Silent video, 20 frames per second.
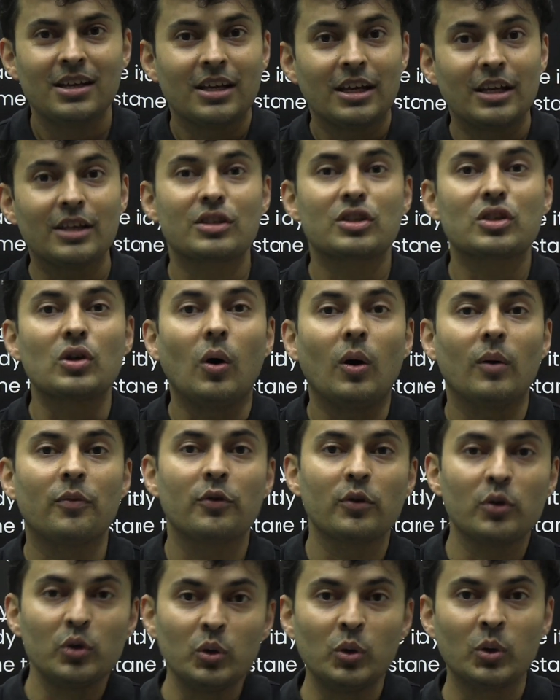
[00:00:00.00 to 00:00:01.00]
is
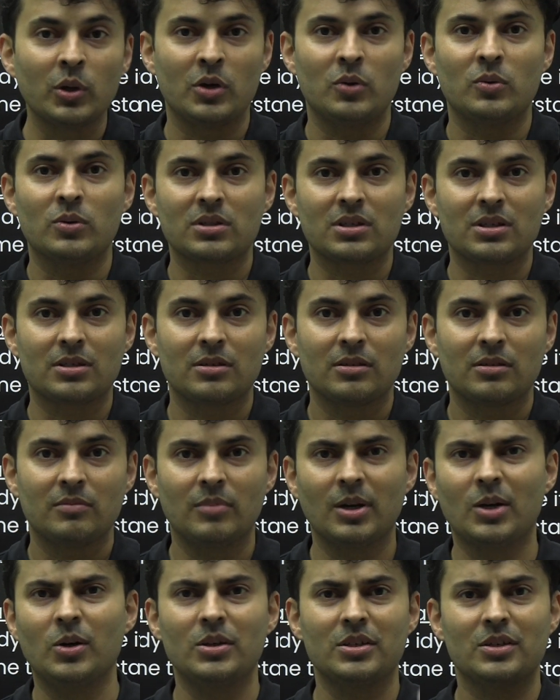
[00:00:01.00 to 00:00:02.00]
of no use,
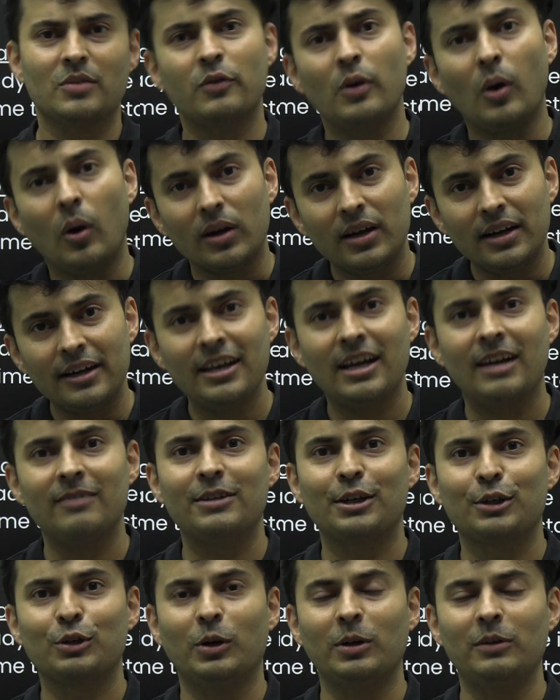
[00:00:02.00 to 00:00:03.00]
because if you already have
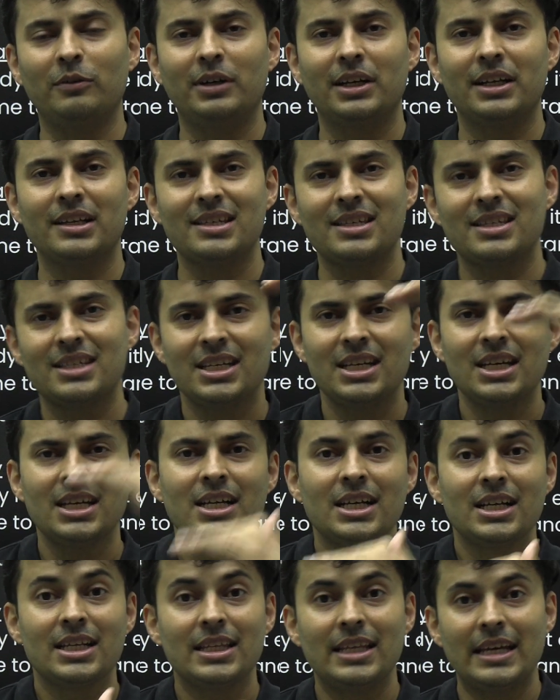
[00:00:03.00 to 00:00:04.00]
that confidence,
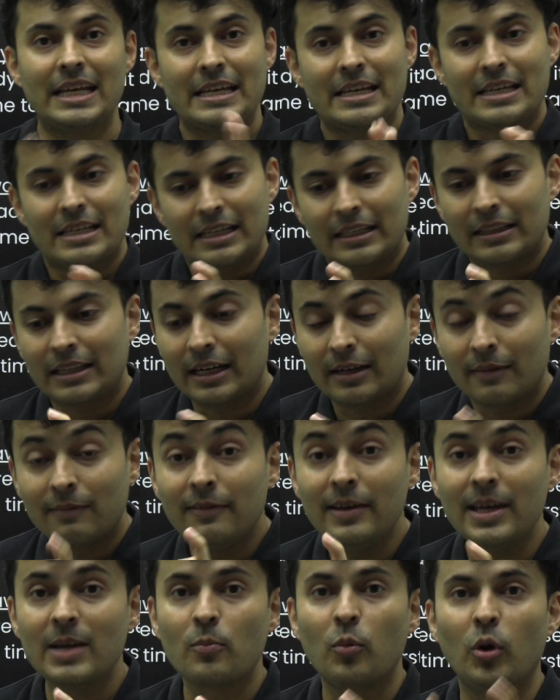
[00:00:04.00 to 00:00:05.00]
then that
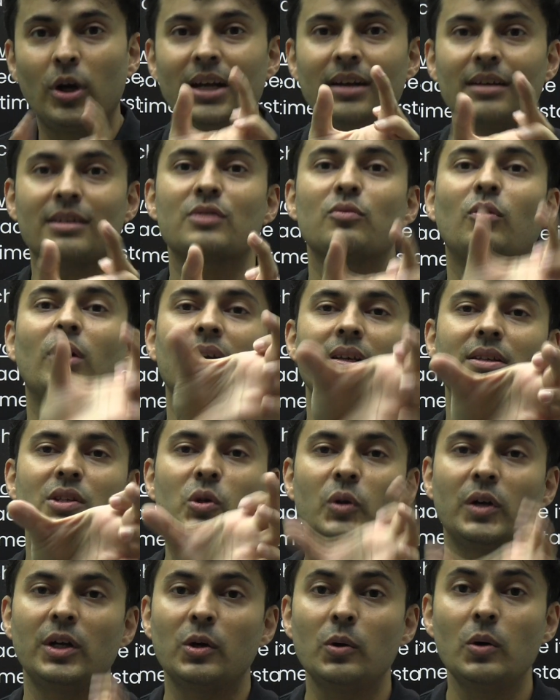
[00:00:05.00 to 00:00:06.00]
weak point is what is
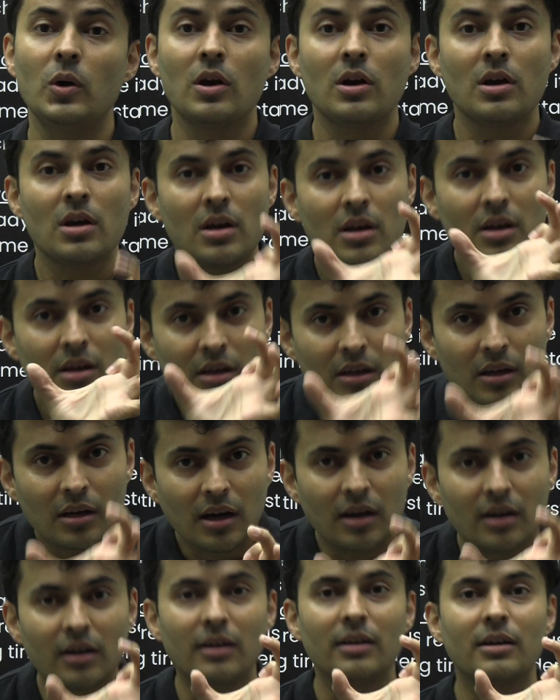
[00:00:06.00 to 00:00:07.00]
going to
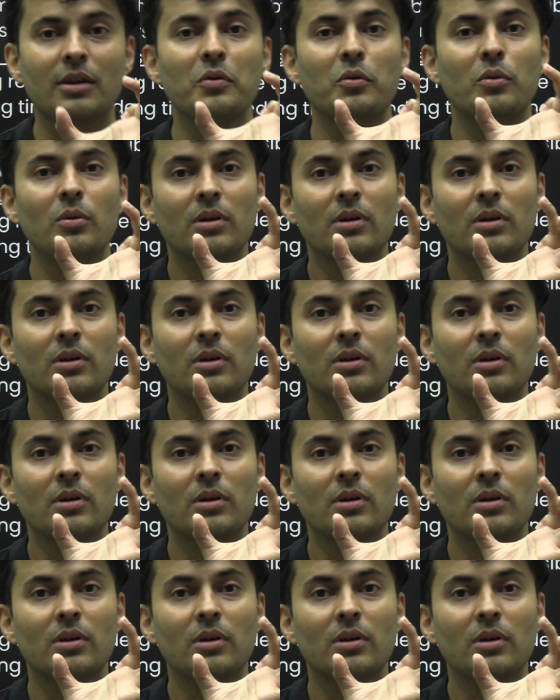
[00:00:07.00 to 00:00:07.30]
hurt you,